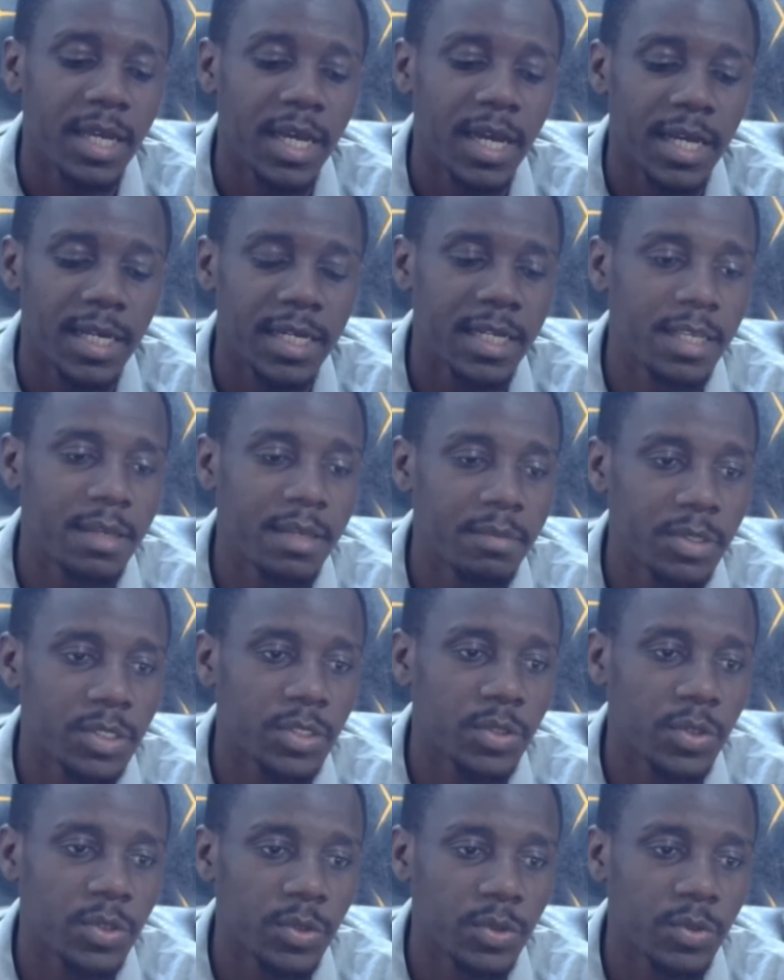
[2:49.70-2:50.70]
and let me
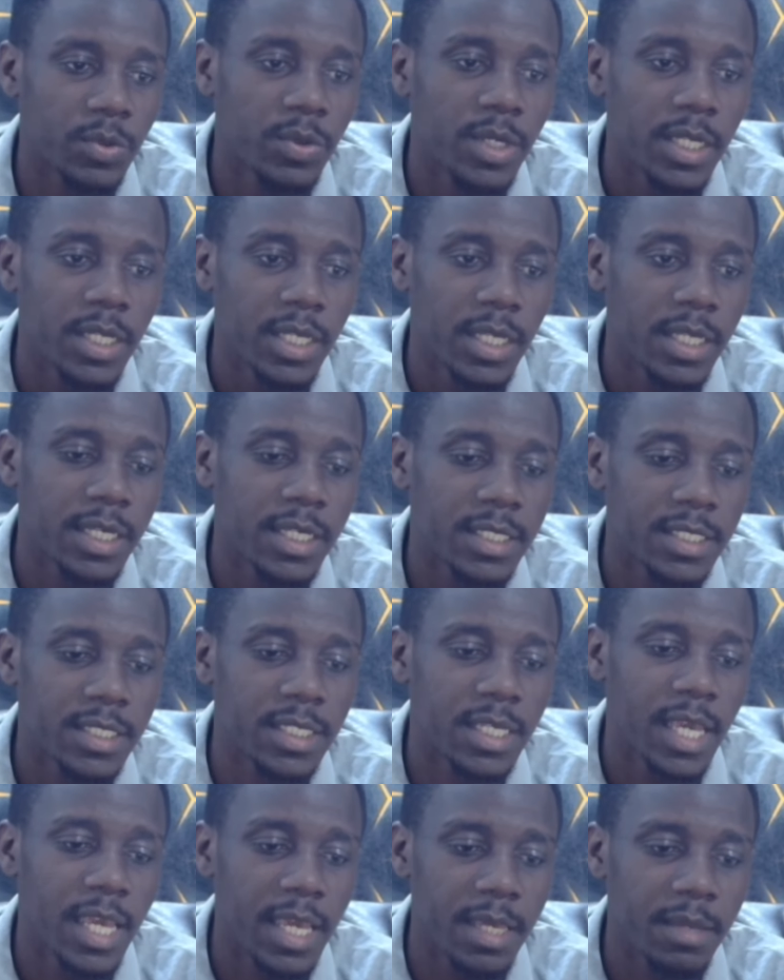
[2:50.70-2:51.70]
show you his
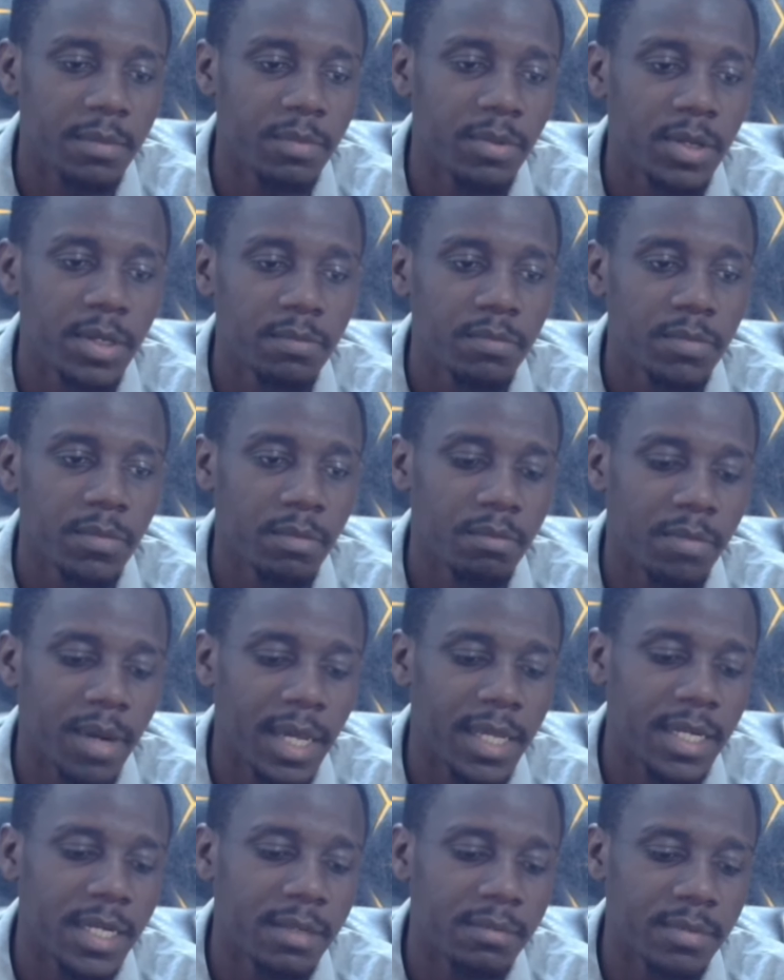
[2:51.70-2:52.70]
game
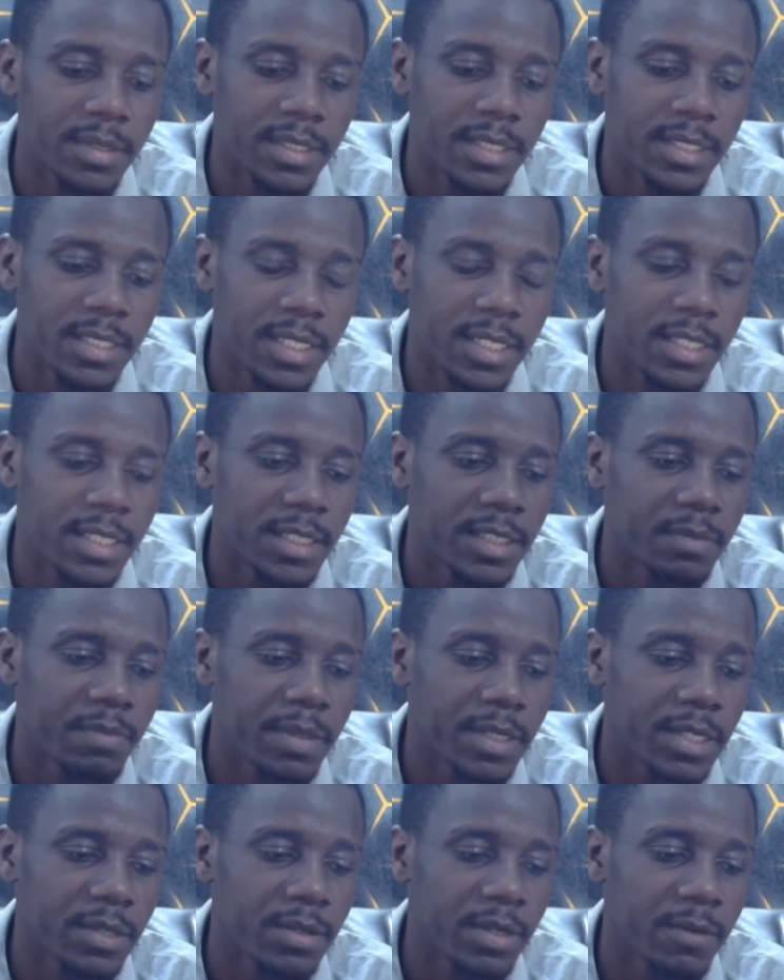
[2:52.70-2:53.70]
by numbers in this
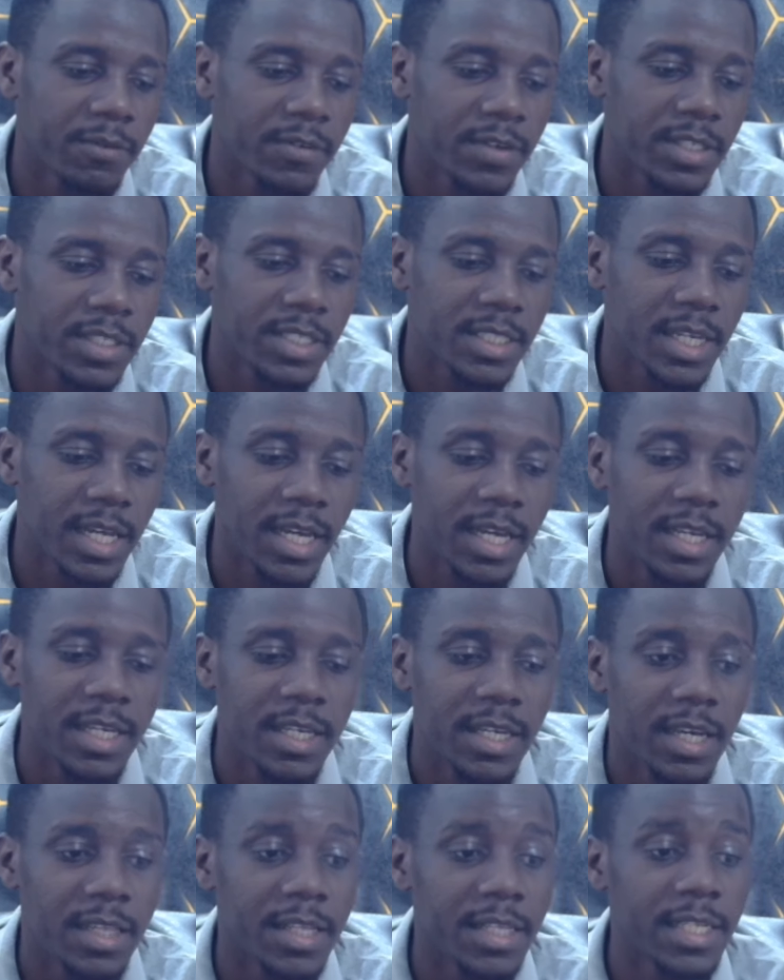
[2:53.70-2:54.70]
particular fixture
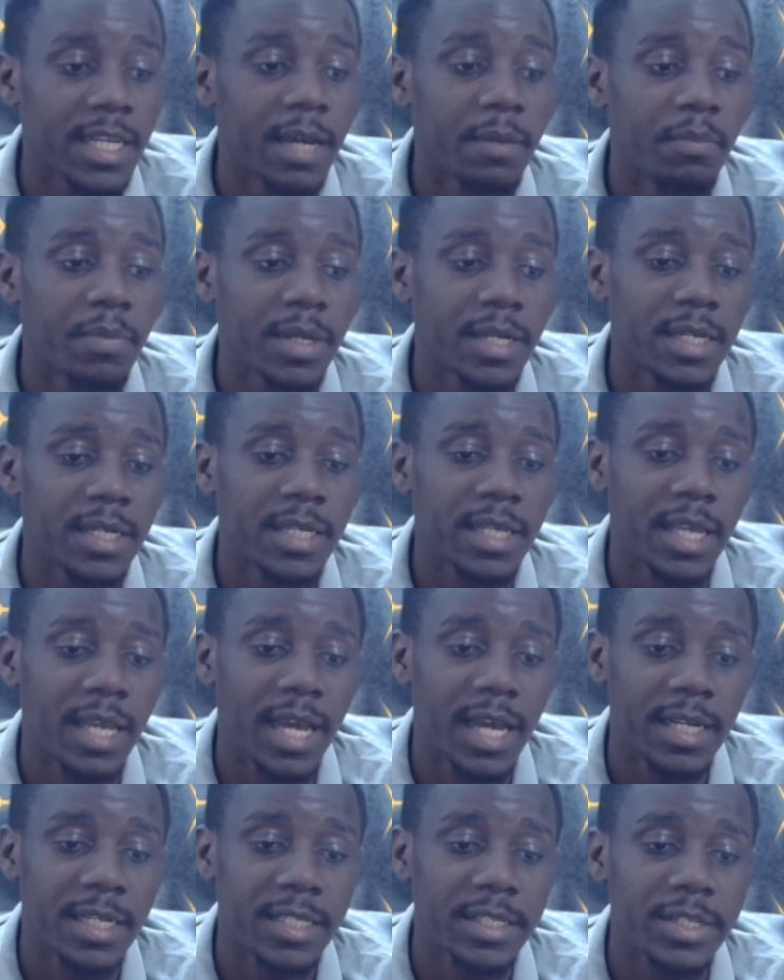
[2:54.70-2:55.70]
that happened
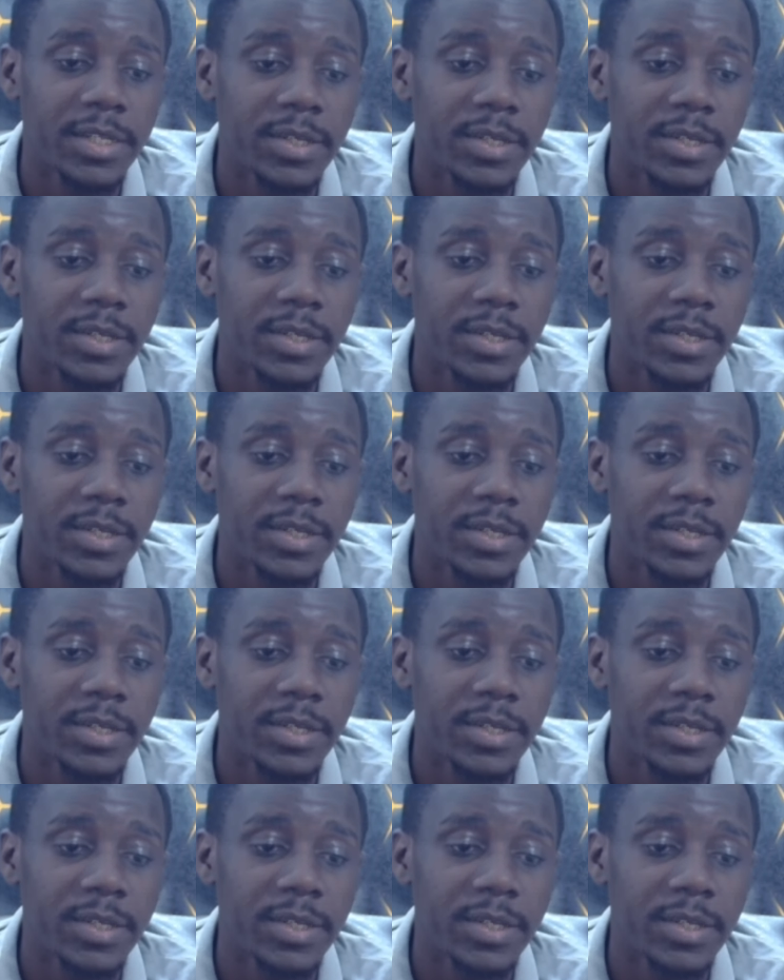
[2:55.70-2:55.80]
at